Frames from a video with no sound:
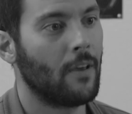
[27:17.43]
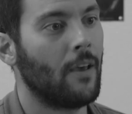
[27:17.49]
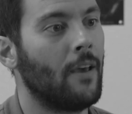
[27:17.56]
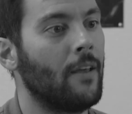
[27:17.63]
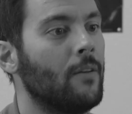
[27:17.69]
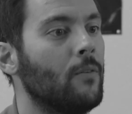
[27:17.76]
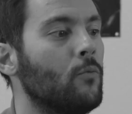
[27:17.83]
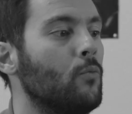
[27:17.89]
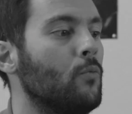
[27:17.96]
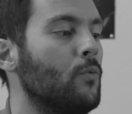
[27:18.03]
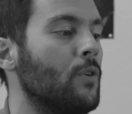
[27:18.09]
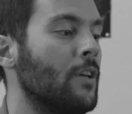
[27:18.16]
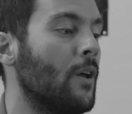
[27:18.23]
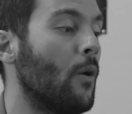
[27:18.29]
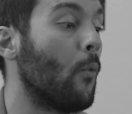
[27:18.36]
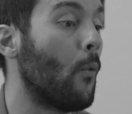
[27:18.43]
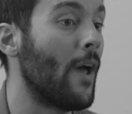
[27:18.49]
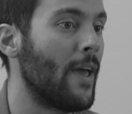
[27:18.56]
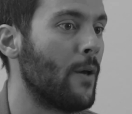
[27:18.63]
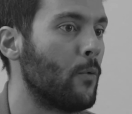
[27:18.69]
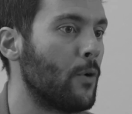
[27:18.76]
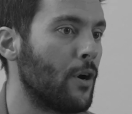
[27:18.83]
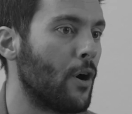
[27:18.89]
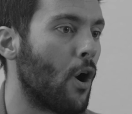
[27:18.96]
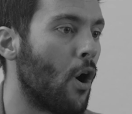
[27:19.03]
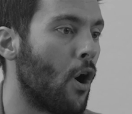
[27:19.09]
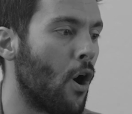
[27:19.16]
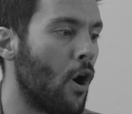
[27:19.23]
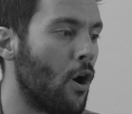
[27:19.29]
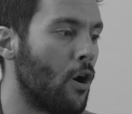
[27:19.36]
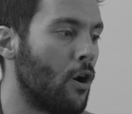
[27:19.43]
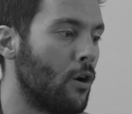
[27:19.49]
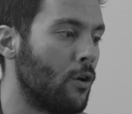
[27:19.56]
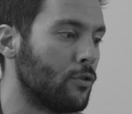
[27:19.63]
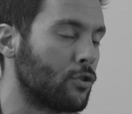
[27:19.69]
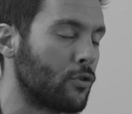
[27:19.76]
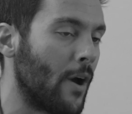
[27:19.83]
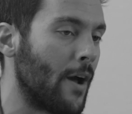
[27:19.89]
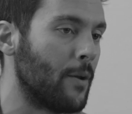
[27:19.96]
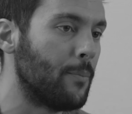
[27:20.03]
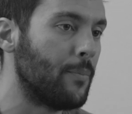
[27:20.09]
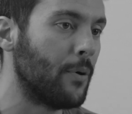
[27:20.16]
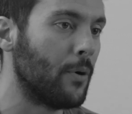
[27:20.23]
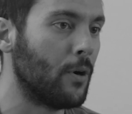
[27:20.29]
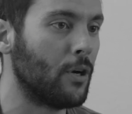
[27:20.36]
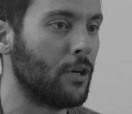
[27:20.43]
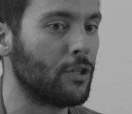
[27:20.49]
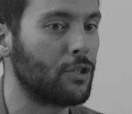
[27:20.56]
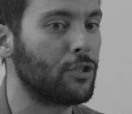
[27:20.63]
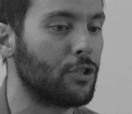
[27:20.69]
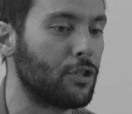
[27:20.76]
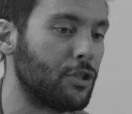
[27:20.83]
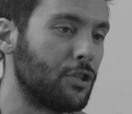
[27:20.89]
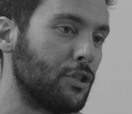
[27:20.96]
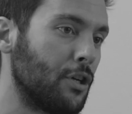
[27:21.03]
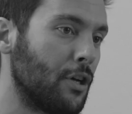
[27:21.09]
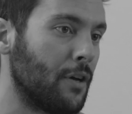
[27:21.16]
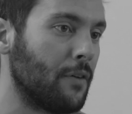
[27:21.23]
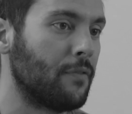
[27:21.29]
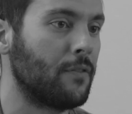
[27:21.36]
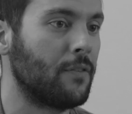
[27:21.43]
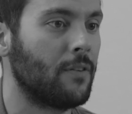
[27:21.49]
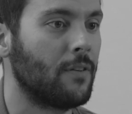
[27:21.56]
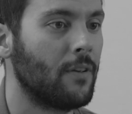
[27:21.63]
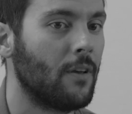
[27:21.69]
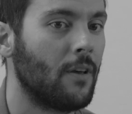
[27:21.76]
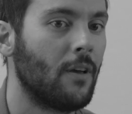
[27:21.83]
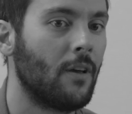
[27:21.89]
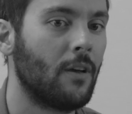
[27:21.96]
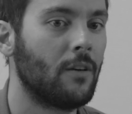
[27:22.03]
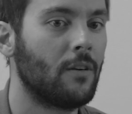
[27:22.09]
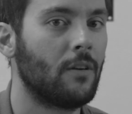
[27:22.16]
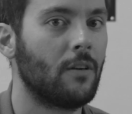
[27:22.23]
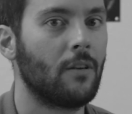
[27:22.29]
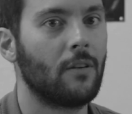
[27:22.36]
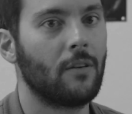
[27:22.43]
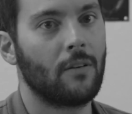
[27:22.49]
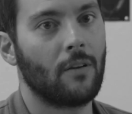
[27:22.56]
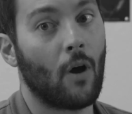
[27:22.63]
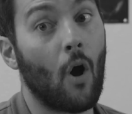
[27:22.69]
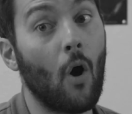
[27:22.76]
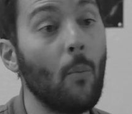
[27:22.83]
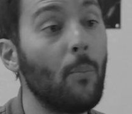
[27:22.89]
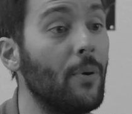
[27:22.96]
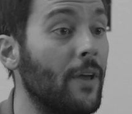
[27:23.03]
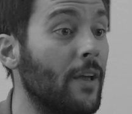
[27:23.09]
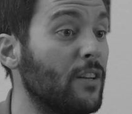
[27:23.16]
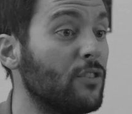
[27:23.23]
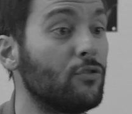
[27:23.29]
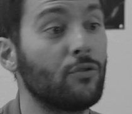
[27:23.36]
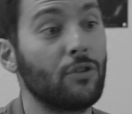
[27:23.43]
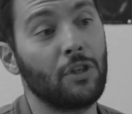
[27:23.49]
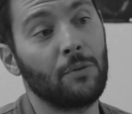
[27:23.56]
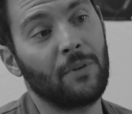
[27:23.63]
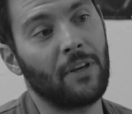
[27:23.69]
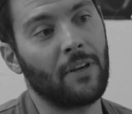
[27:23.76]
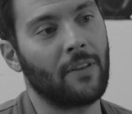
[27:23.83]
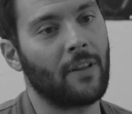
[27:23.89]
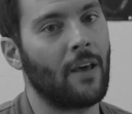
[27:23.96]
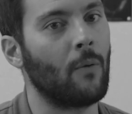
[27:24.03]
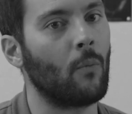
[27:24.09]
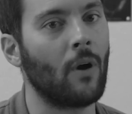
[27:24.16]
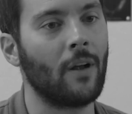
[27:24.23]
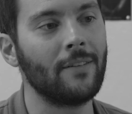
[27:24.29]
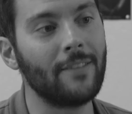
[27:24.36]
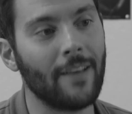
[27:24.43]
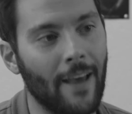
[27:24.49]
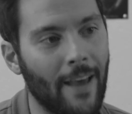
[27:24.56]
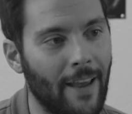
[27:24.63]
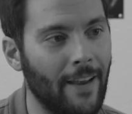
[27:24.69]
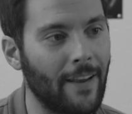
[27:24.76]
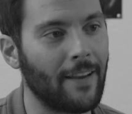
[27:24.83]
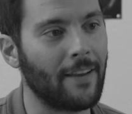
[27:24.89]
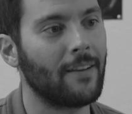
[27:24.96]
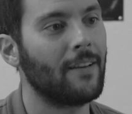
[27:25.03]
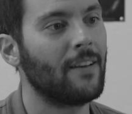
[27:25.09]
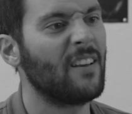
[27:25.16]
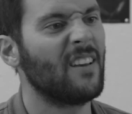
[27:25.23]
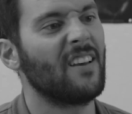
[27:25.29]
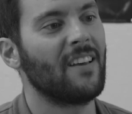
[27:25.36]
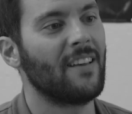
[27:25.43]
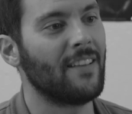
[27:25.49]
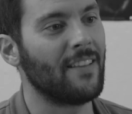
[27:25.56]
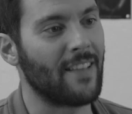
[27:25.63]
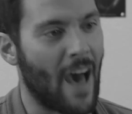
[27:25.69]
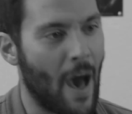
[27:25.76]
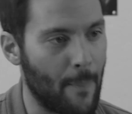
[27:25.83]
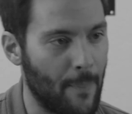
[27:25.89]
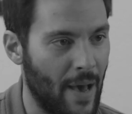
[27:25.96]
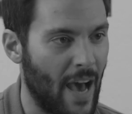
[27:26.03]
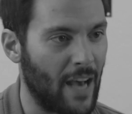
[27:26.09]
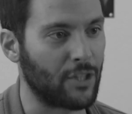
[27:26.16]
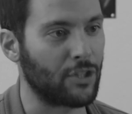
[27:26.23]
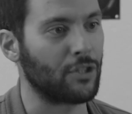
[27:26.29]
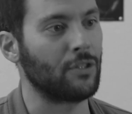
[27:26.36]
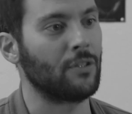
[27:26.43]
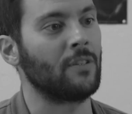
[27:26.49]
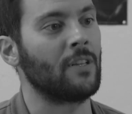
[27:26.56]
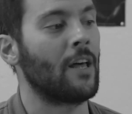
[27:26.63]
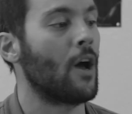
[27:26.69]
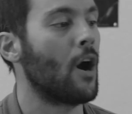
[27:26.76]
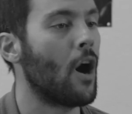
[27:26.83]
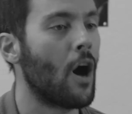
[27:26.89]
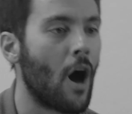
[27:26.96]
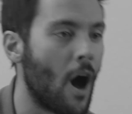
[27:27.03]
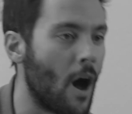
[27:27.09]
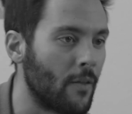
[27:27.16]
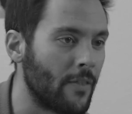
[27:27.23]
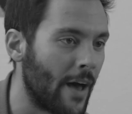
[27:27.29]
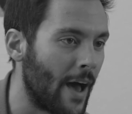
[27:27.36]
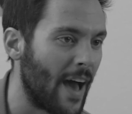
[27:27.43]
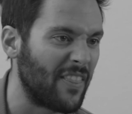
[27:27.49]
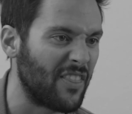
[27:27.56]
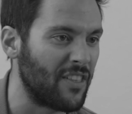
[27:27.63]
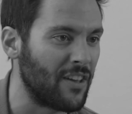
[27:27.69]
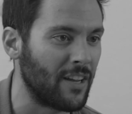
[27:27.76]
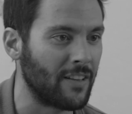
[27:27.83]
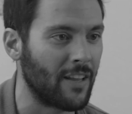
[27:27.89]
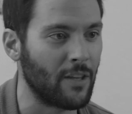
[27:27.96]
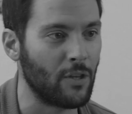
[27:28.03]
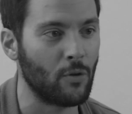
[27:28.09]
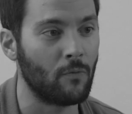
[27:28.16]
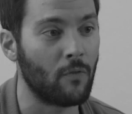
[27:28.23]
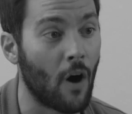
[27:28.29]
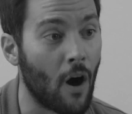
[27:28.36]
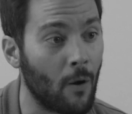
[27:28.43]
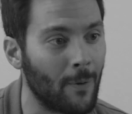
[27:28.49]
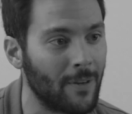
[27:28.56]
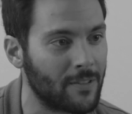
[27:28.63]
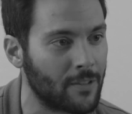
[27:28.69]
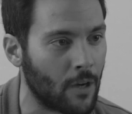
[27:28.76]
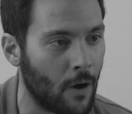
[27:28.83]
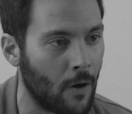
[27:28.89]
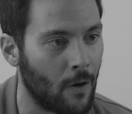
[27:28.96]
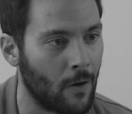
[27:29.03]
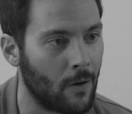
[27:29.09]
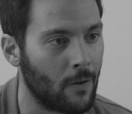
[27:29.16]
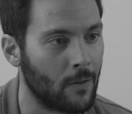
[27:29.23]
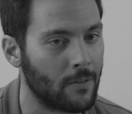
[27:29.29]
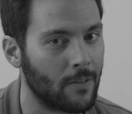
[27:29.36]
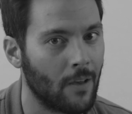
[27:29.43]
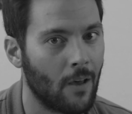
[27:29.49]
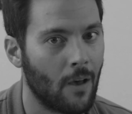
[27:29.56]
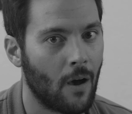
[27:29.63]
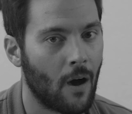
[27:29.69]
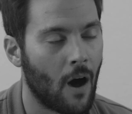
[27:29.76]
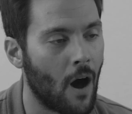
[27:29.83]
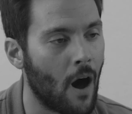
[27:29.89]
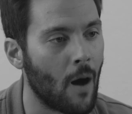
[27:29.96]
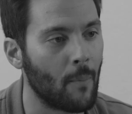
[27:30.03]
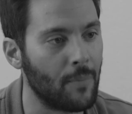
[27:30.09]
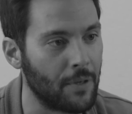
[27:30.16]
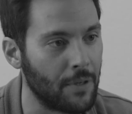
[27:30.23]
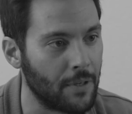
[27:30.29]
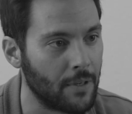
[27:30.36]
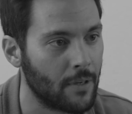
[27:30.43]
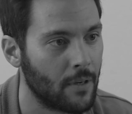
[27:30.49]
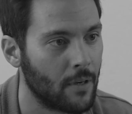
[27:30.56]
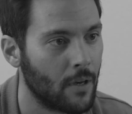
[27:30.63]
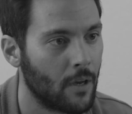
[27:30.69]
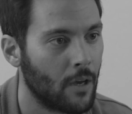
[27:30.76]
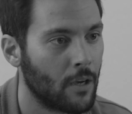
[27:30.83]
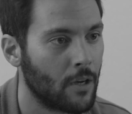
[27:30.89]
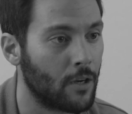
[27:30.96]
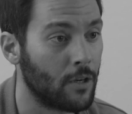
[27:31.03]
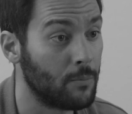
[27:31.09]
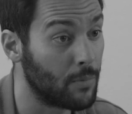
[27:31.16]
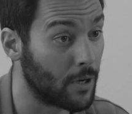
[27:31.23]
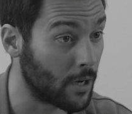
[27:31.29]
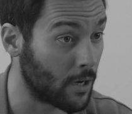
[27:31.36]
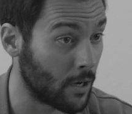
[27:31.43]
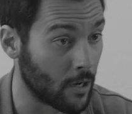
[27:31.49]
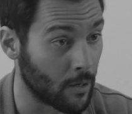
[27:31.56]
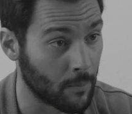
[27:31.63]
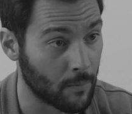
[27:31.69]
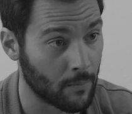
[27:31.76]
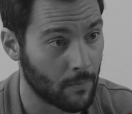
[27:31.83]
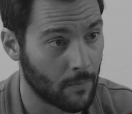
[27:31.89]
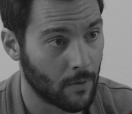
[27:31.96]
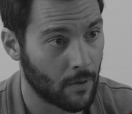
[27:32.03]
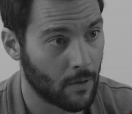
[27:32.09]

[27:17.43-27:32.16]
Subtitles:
And in a way, we're all trying to shift, hoping, dreaming that one day that passion, that thing that you've always called hobby could become